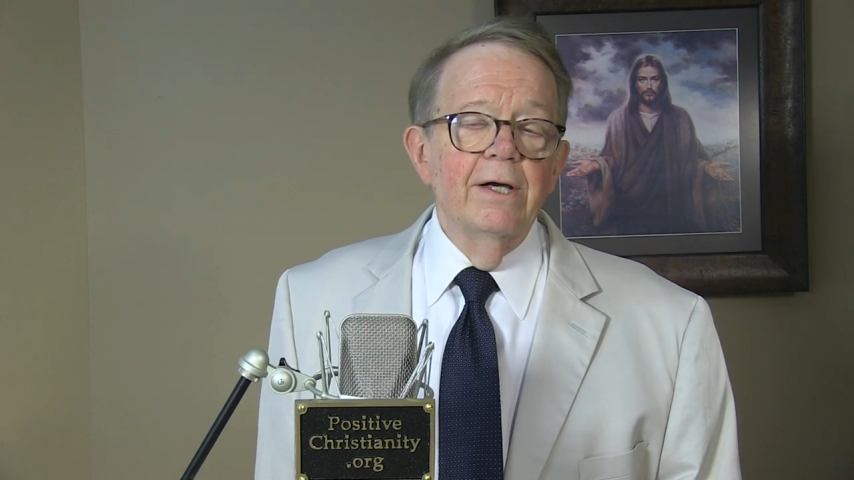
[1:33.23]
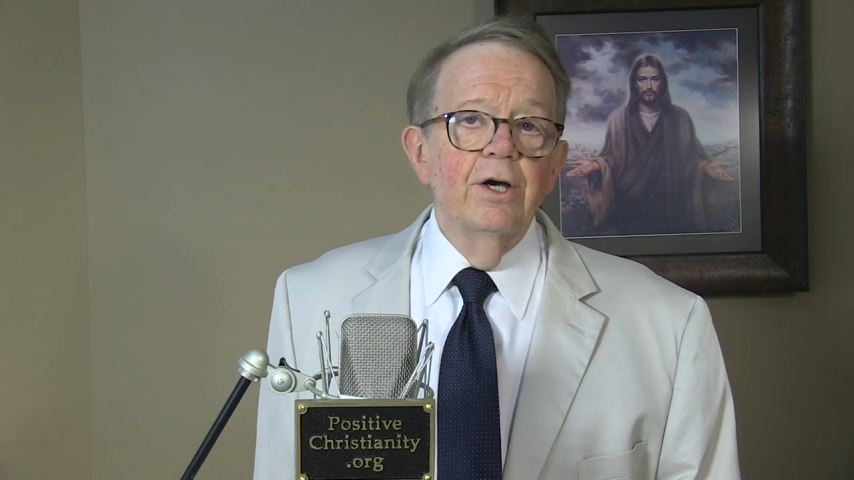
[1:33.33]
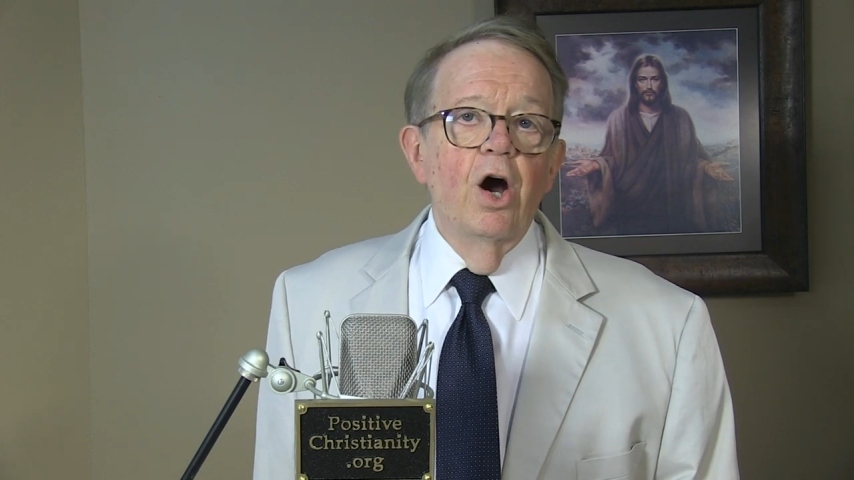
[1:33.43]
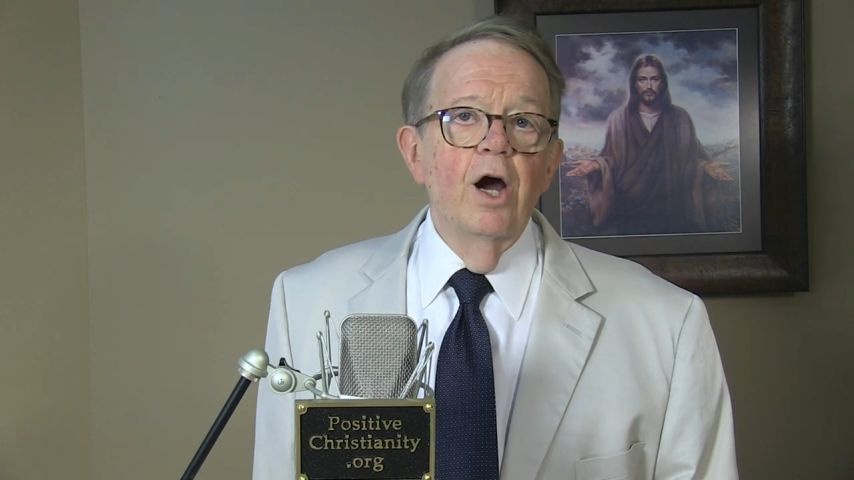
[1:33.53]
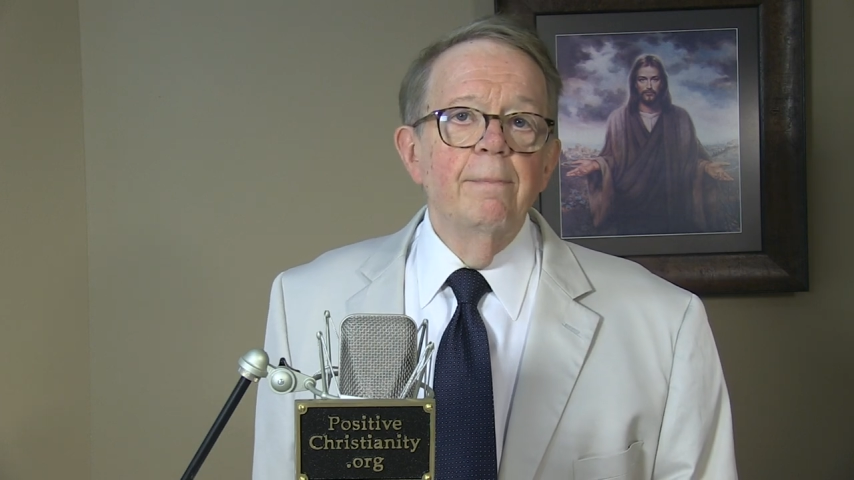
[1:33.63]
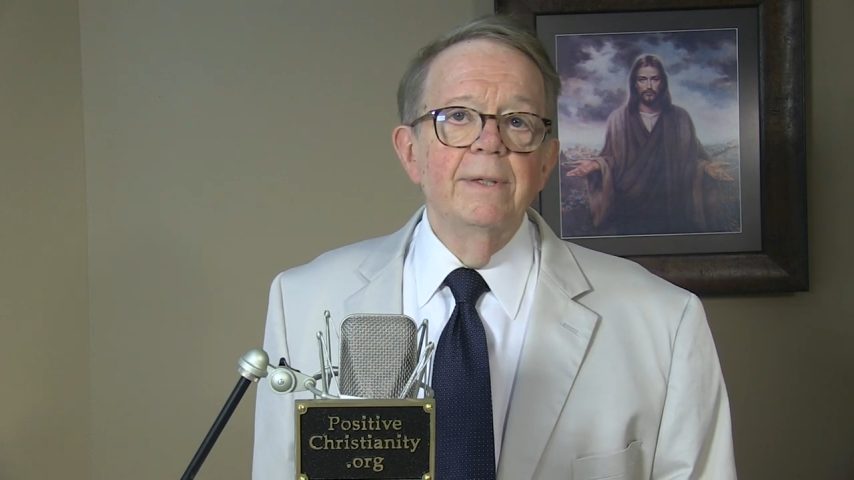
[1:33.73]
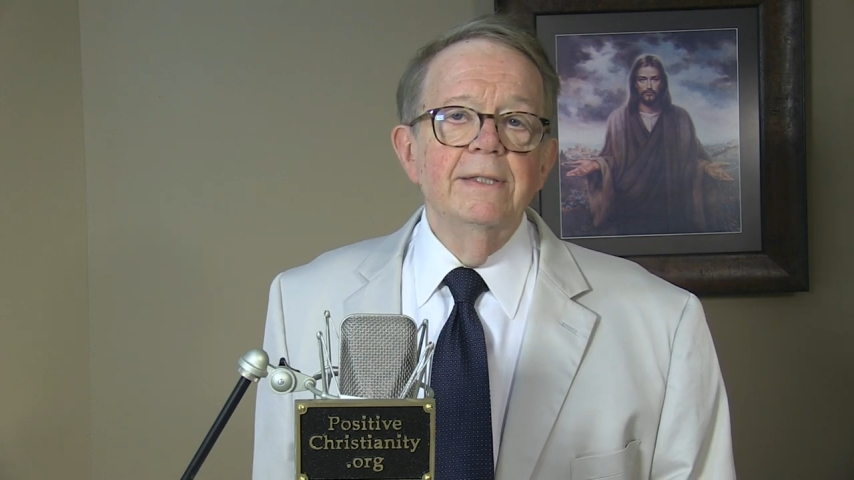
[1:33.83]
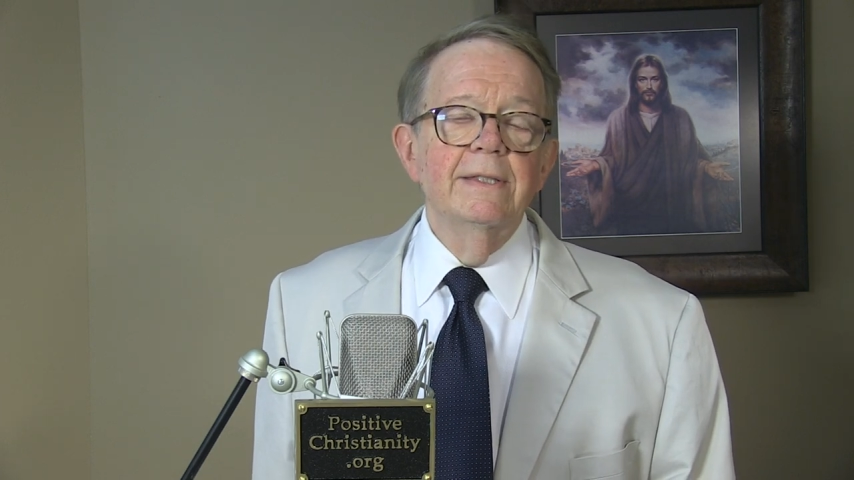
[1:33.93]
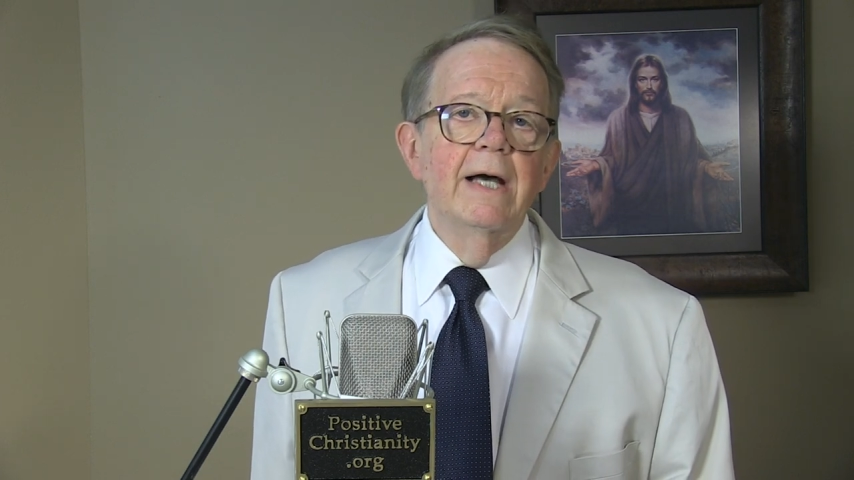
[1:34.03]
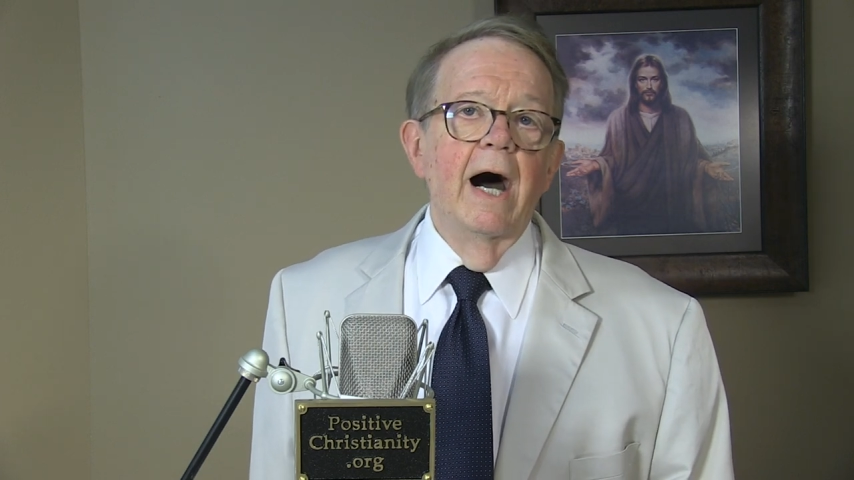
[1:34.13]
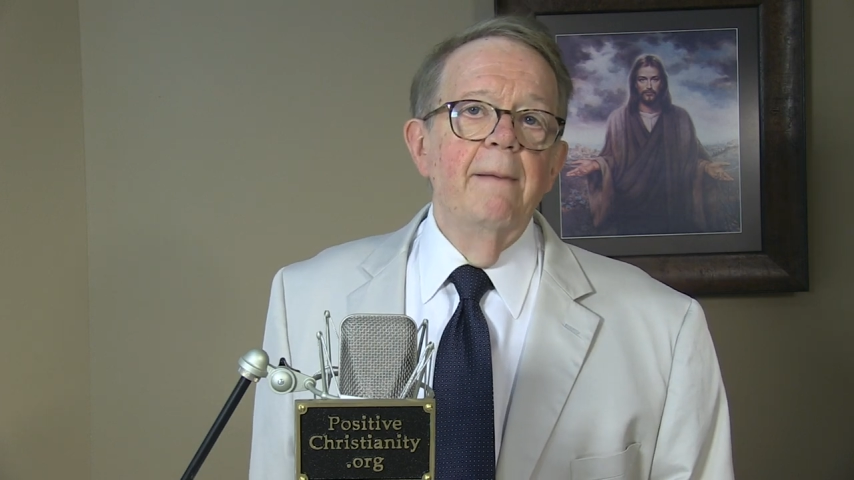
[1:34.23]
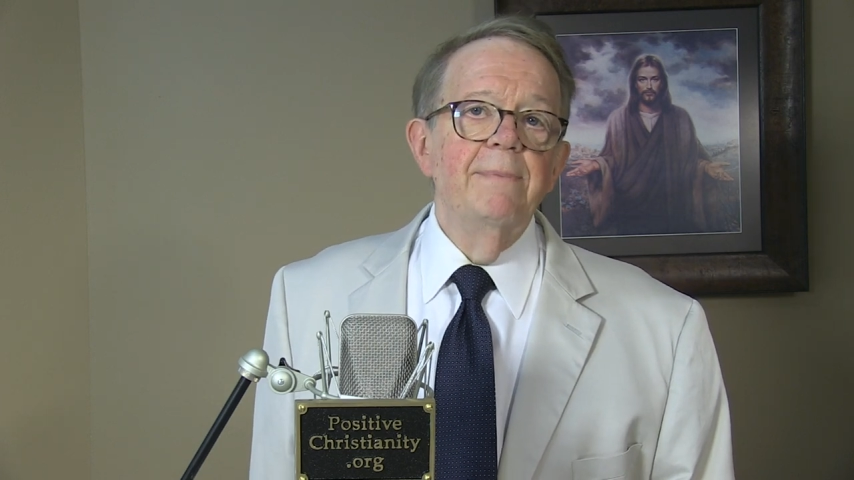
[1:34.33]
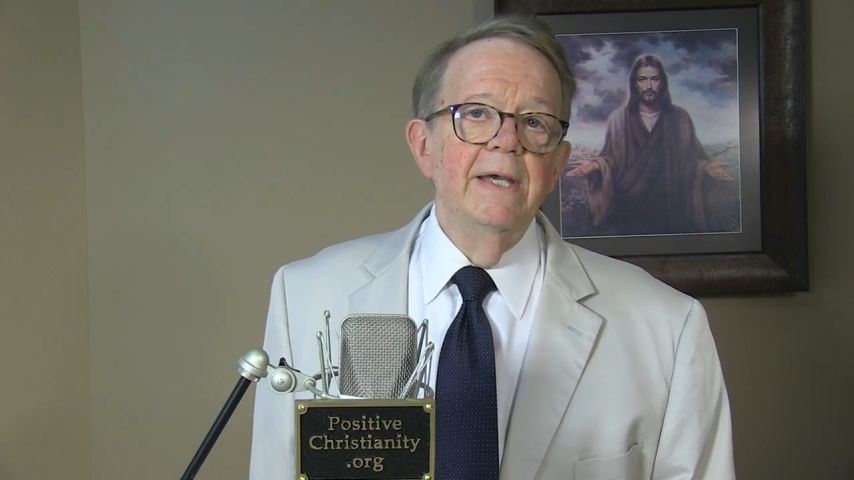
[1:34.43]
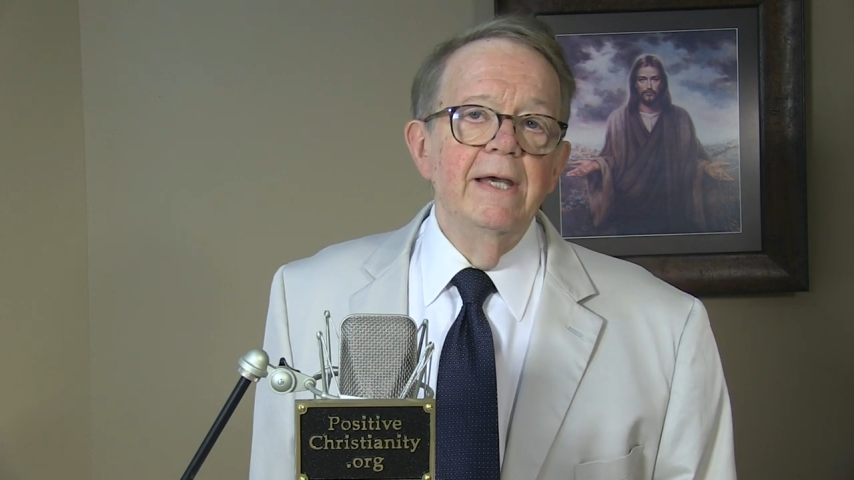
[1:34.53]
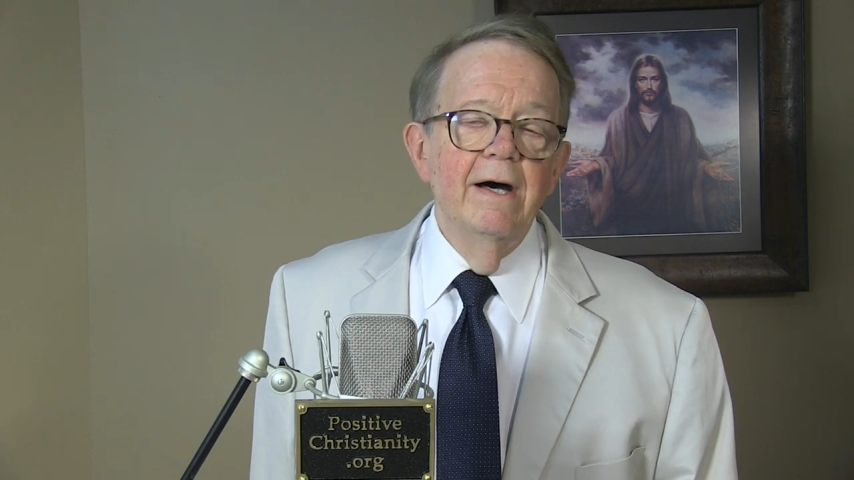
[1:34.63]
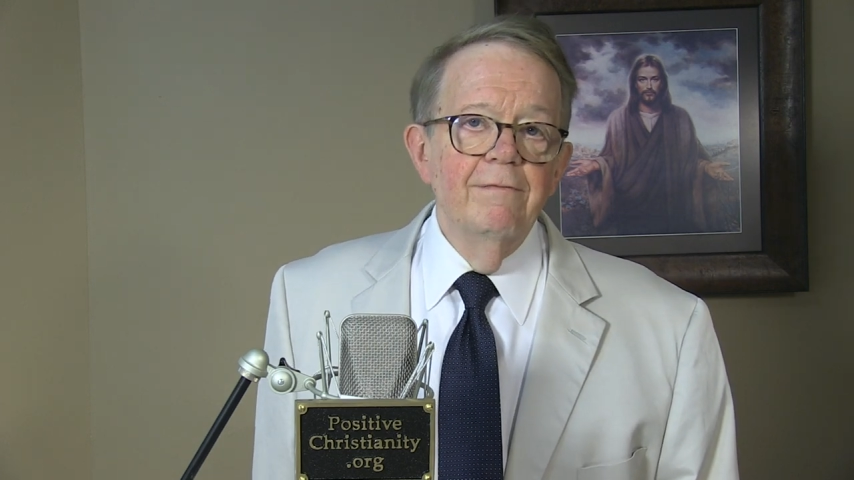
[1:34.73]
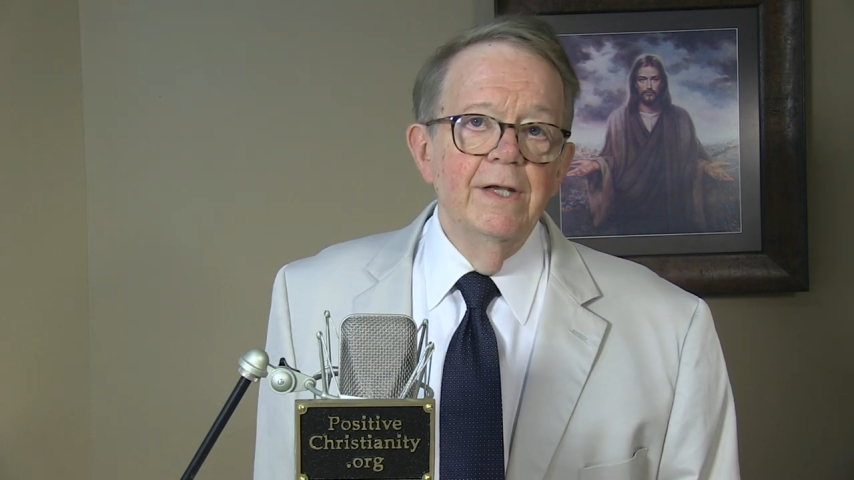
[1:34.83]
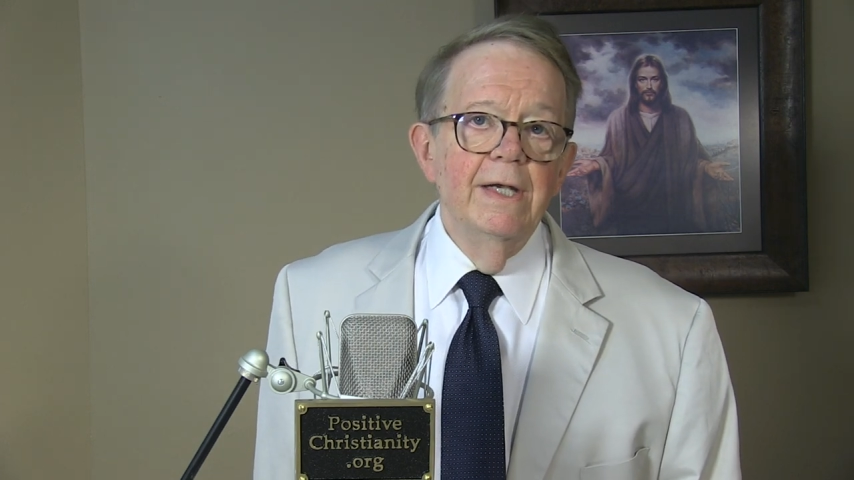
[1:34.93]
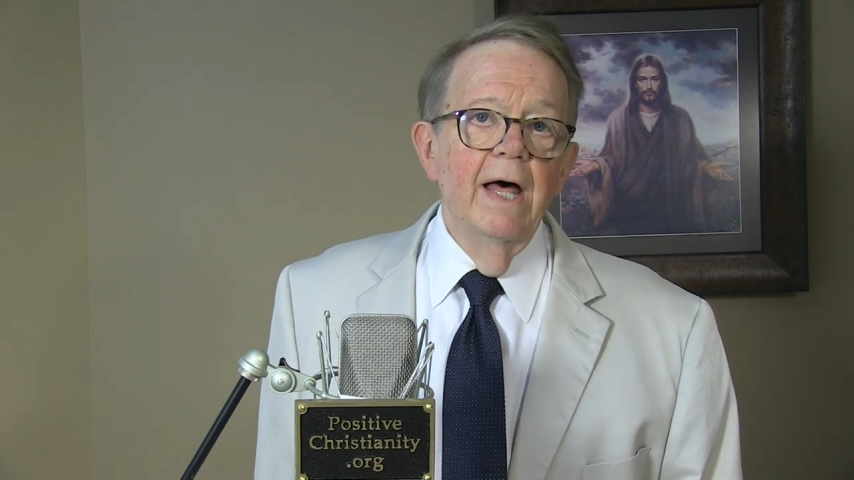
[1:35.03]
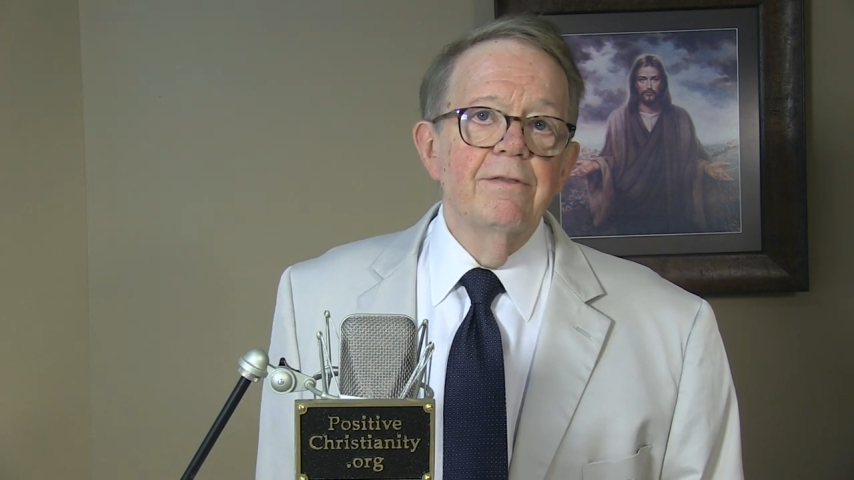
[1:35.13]
carbon copy of
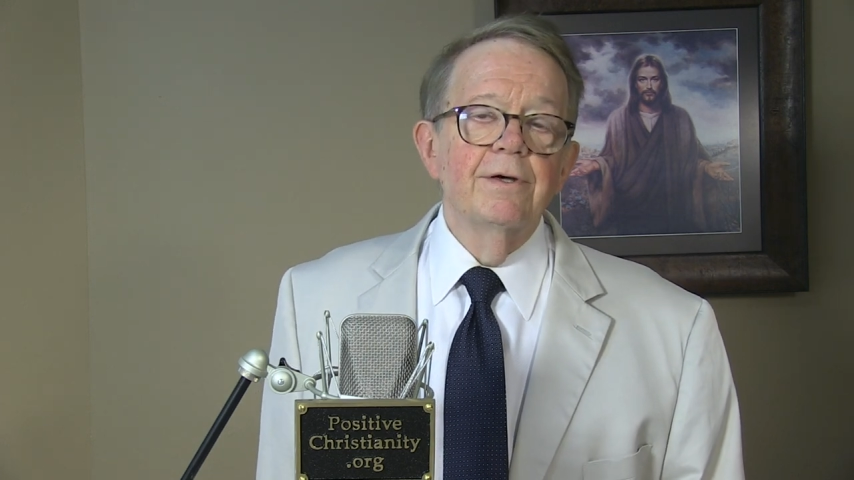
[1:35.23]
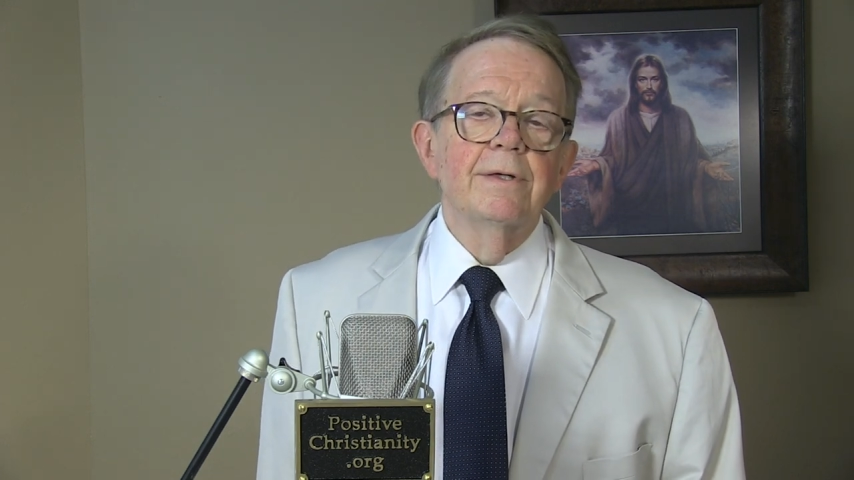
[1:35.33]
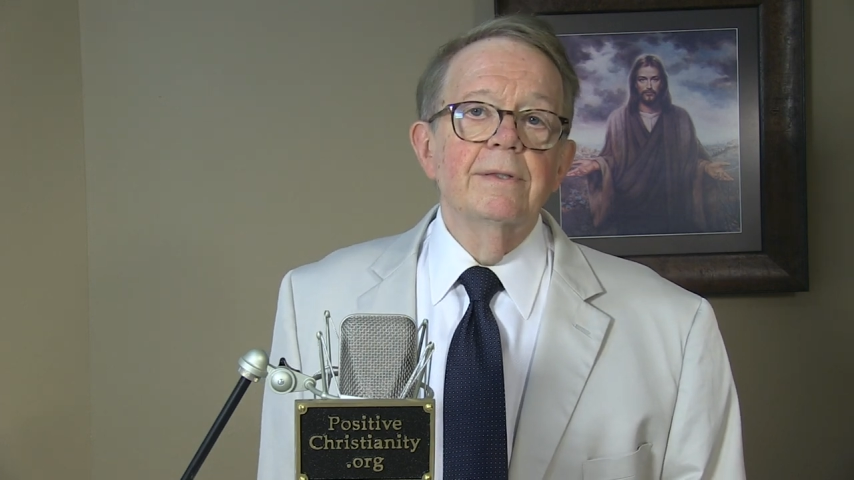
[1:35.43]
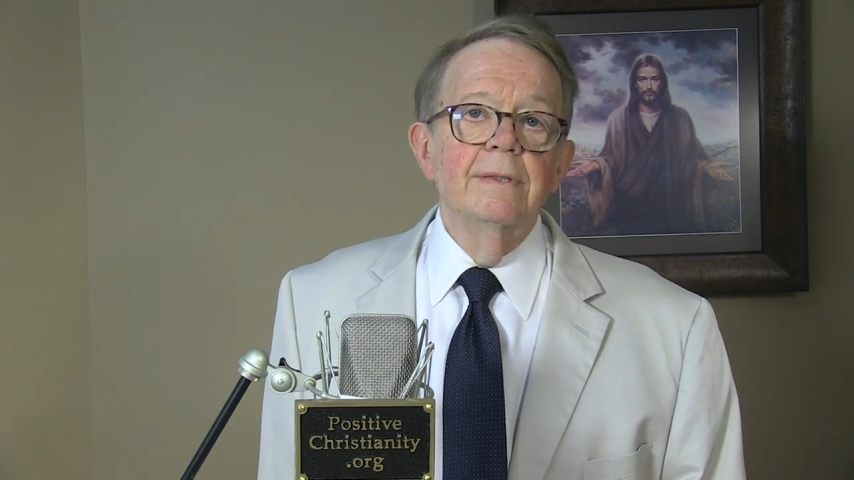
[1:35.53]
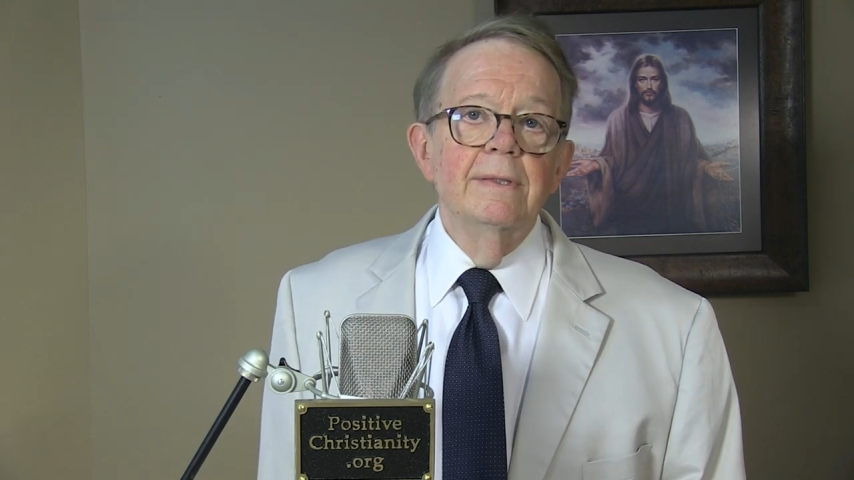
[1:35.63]
another.